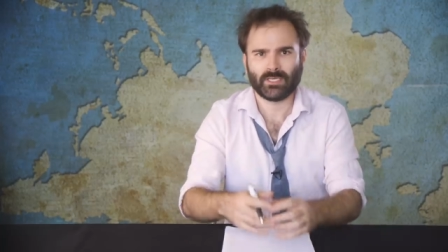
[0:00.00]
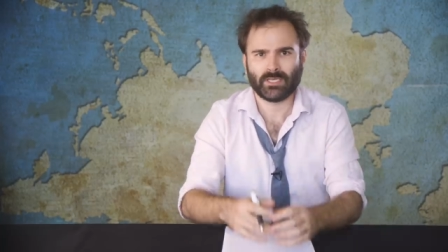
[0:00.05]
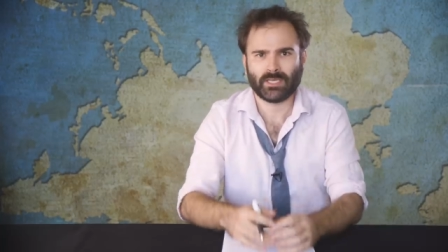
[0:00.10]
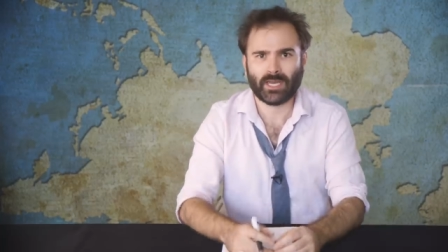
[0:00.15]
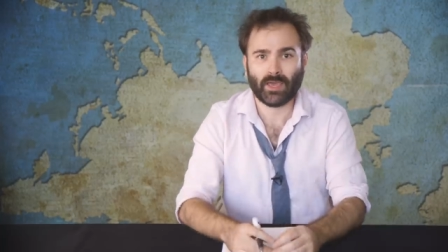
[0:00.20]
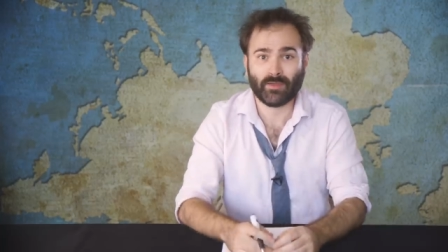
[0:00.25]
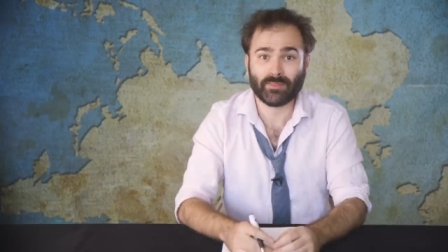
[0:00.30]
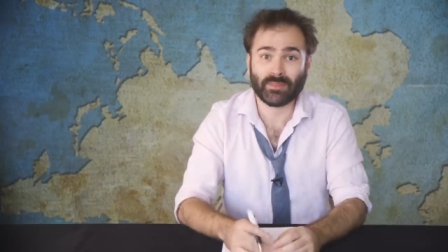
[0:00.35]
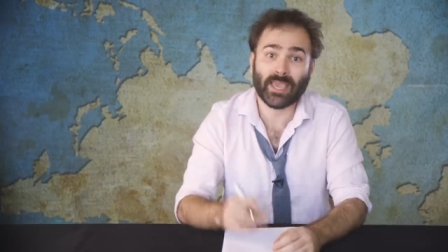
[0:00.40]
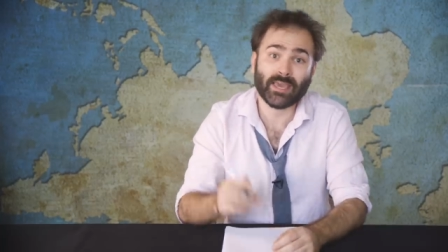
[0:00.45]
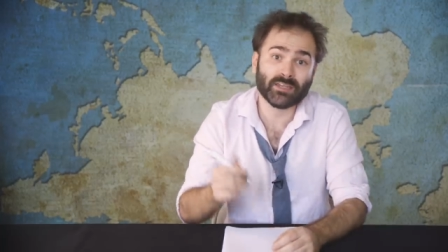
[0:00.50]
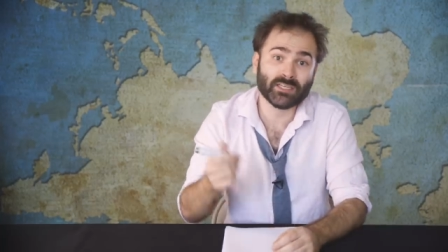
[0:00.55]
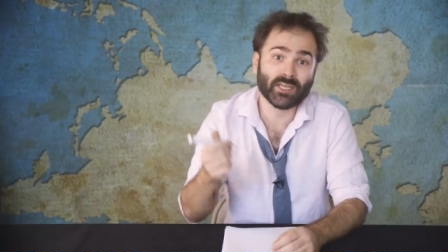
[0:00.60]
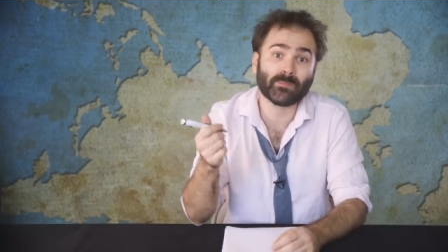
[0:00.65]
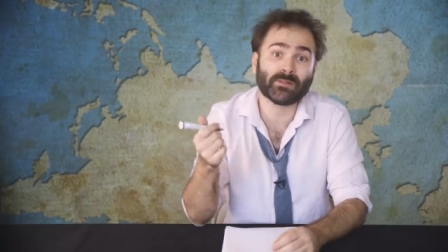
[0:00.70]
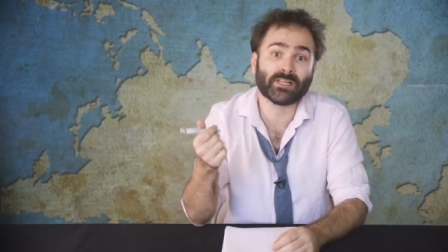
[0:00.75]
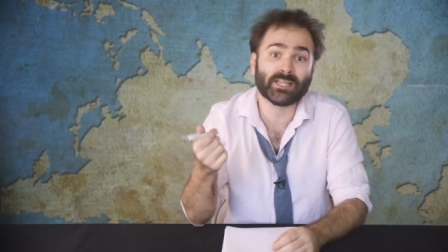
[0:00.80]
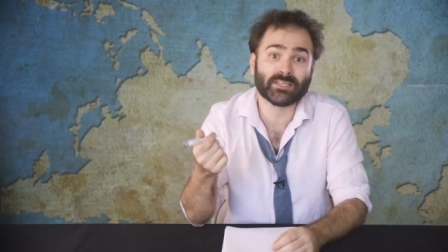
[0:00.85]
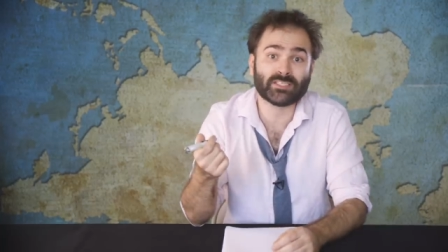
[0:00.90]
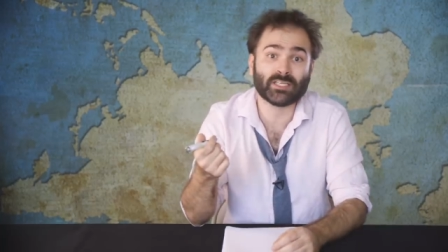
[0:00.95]
and how the N
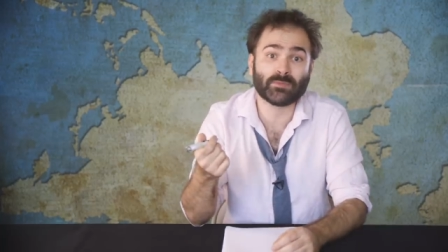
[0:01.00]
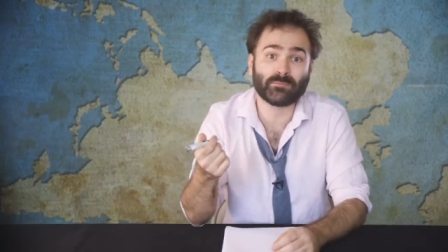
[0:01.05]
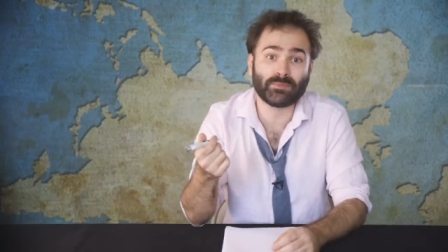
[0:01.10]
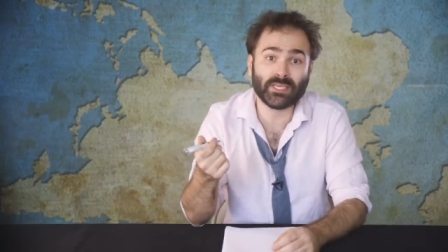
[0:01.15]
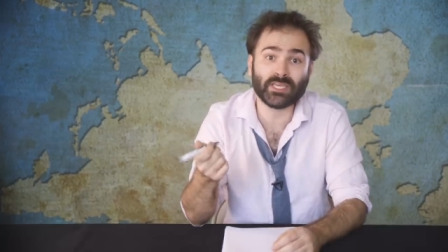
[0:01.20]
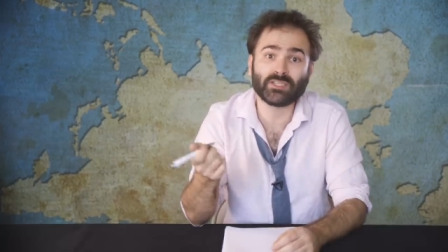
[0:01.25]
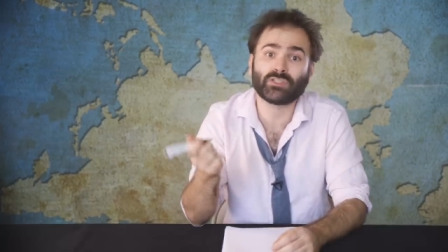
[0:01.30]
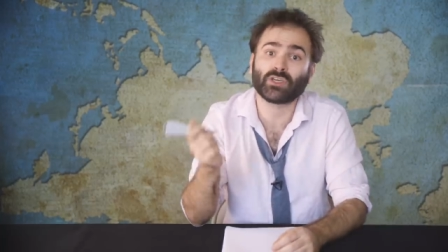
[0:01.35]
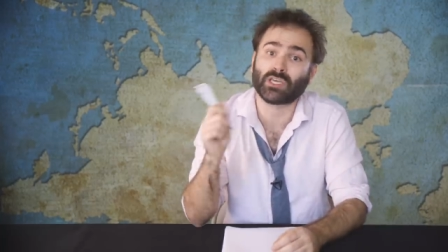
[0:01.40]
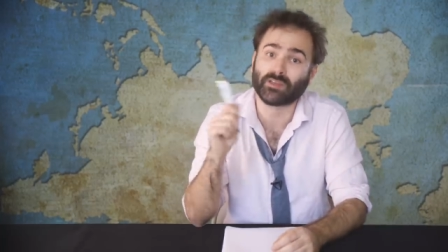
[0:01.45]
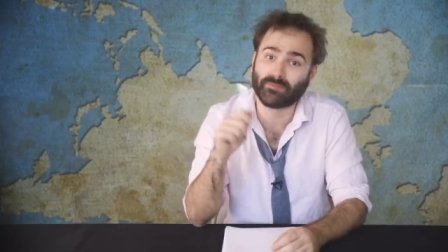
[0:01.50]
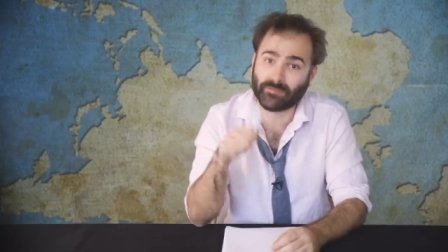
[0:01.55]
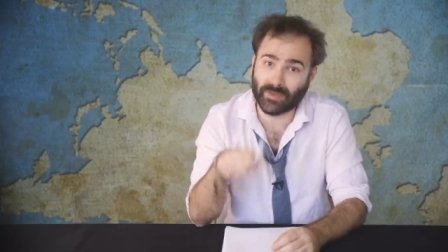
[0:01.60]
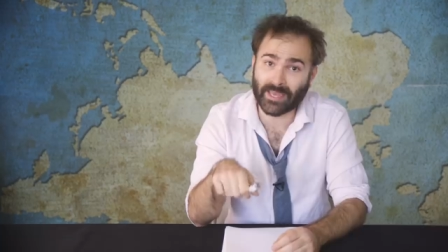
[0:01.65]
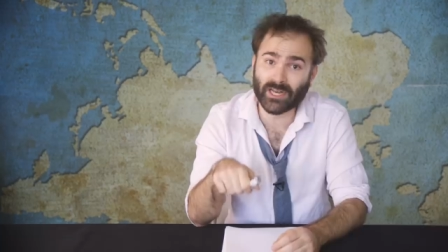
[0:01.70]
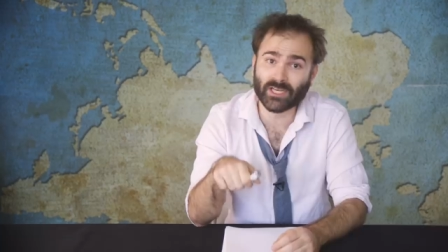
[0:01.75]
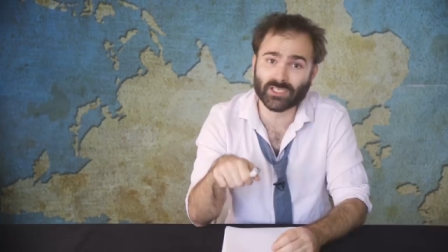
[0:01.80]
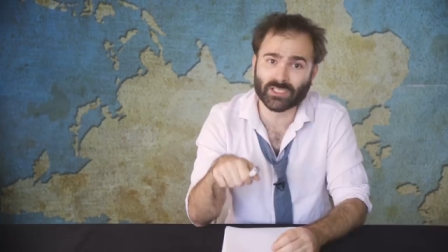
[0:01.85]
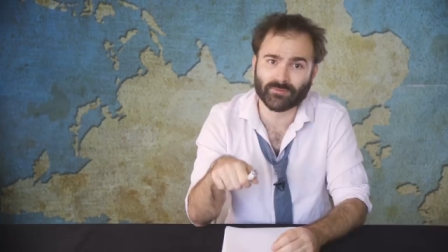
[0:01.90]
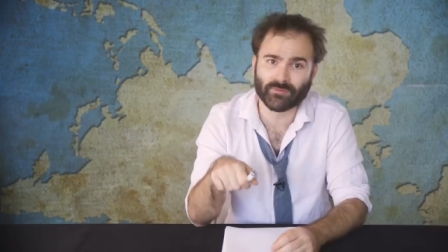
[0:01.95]
double A C P took
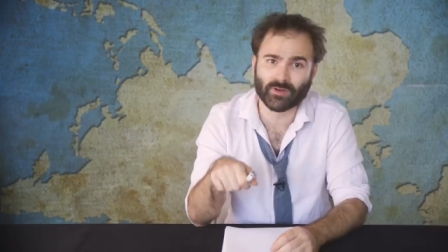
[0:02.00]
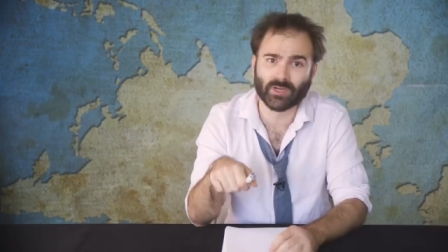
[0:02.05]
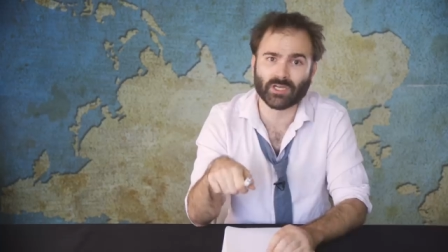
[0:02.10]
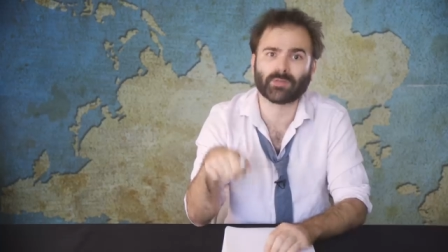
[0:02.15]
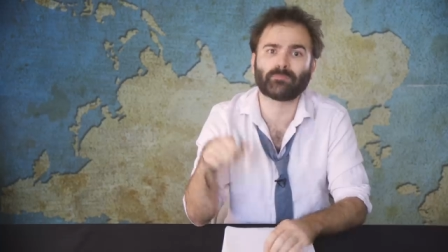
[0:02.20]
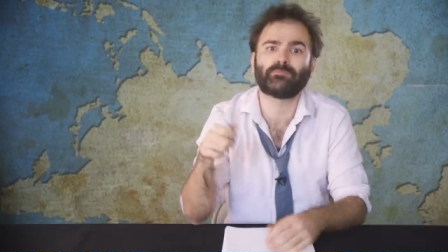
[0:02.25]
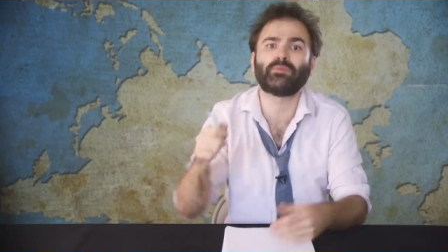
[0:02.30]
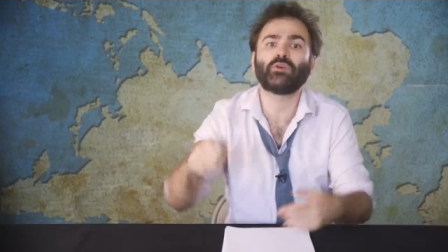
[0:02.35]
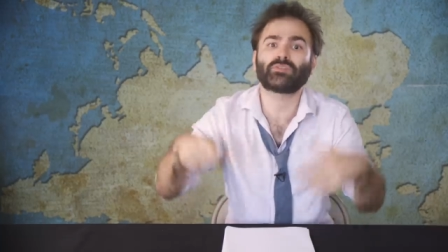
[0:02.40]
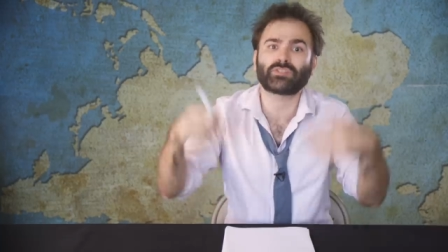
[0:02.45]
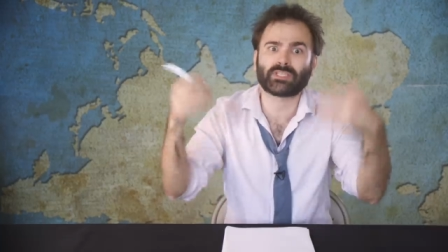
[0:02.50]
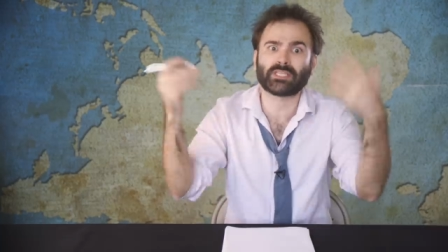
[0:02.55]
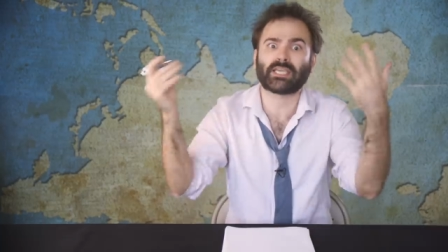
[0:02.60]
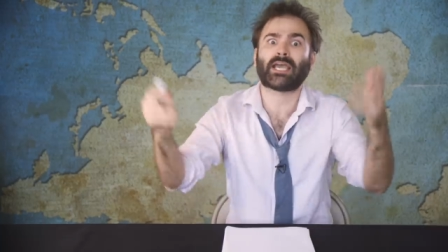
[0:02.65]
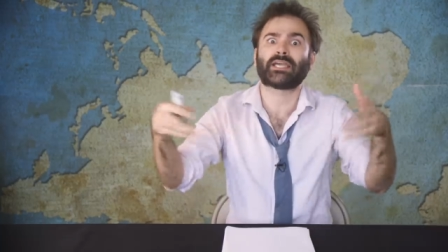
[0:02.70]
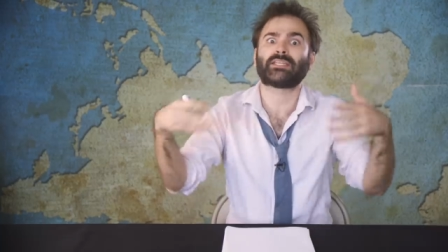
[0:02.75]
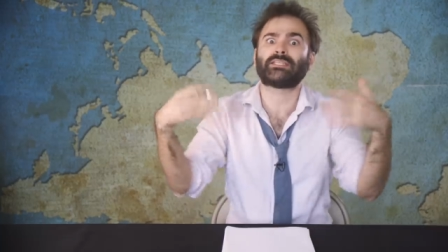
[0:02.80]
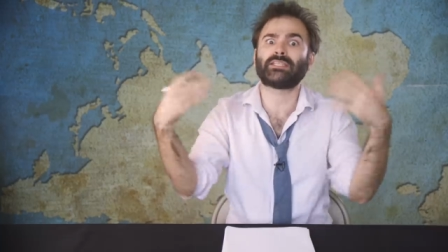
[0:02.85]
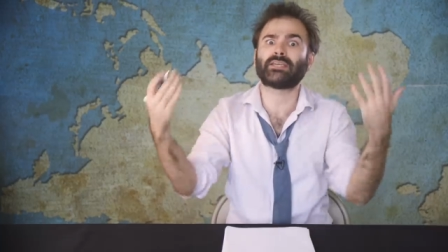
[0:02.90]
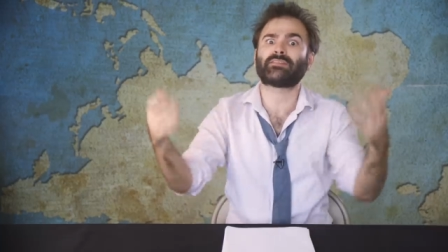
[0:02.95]
advantage of her to boost the
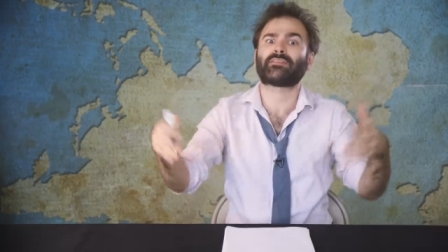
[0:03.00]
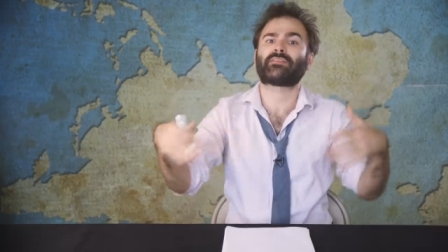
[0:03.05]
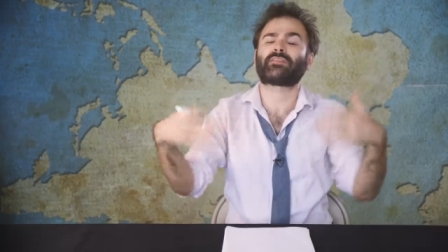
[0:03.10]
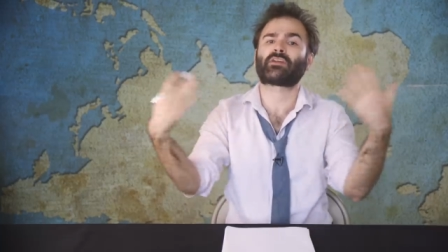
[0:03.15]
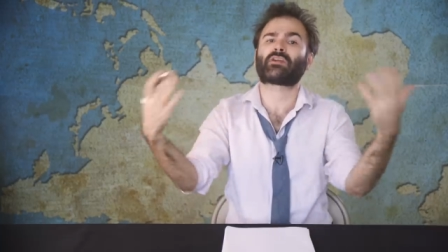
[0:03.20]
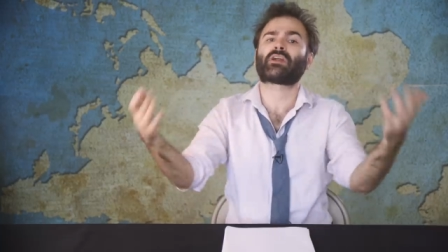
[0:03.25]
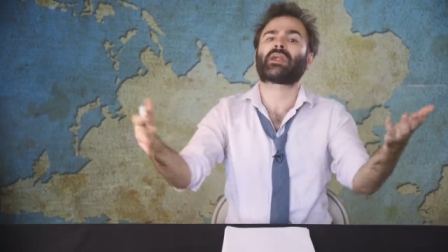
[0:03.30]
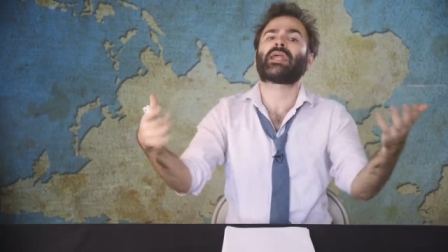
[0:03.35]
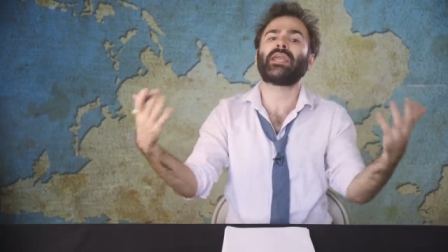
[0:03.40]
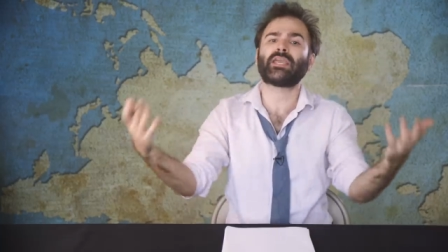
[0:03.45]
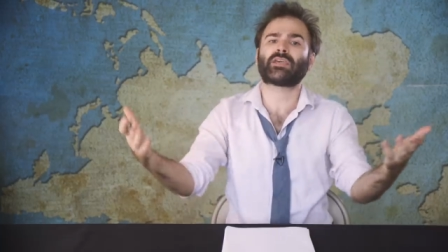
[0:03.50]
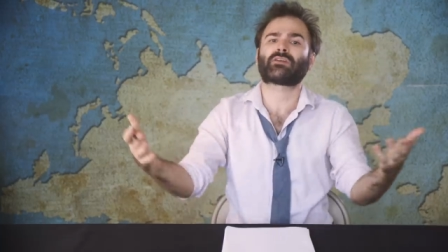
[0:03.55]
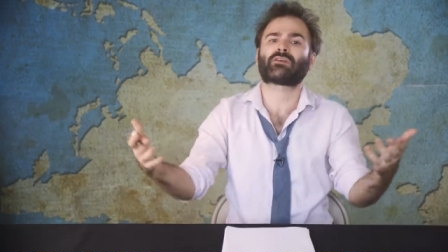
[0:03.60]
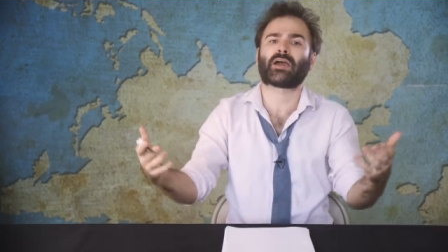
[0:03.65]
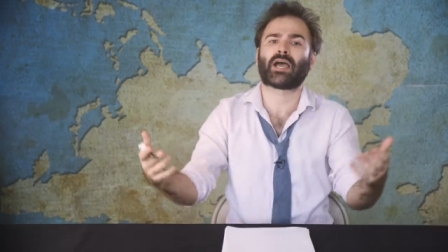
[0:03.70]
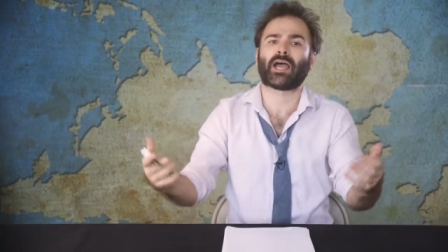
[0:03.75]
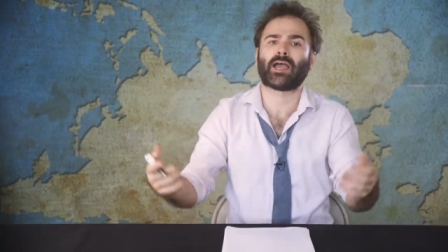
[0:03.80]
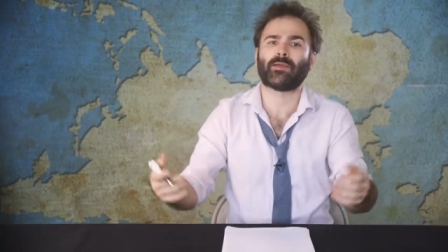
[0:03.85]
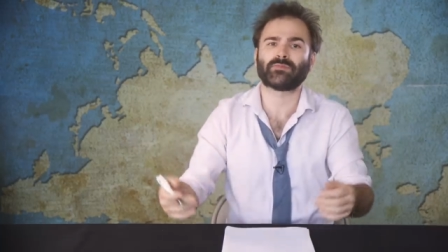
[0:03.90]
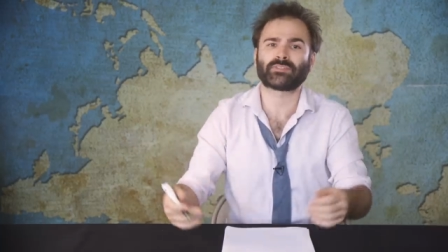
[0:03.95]
idea that there are hate
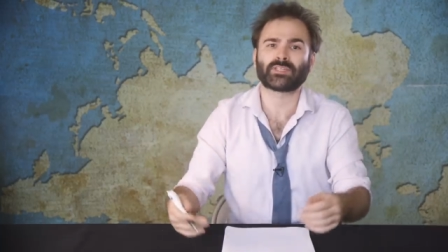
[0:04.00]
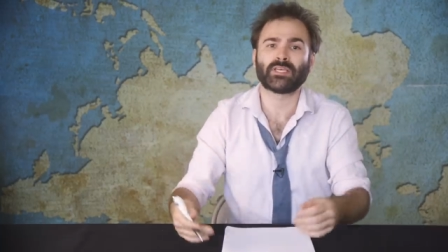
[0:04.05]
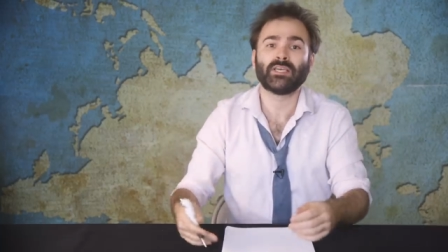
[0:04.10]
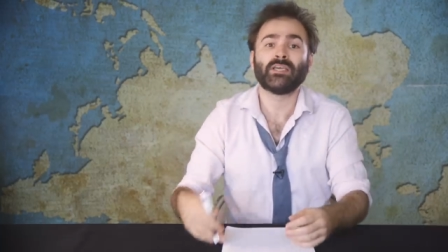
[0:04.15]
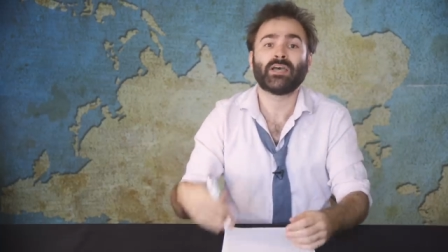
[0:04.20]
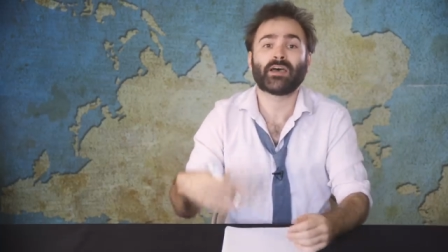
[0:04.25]
crimes,